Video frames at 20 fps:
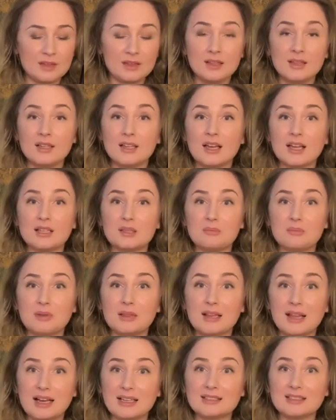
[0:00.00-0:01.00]
and
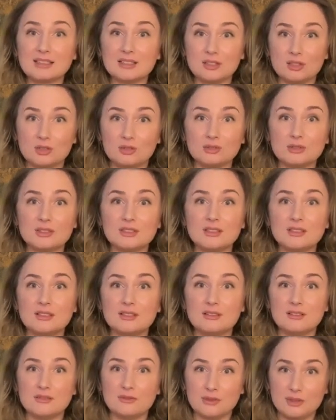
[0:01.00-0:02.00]
plug the note
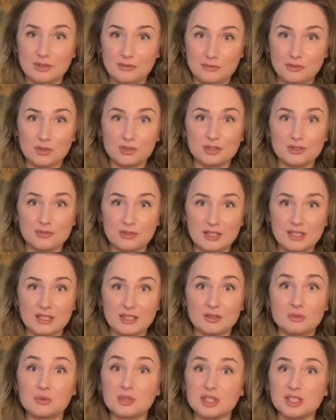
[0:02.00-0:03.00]
with the first finger,
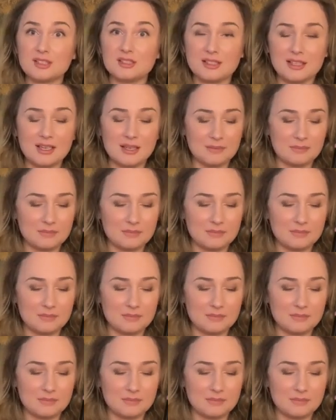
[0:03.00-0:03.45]
which is E,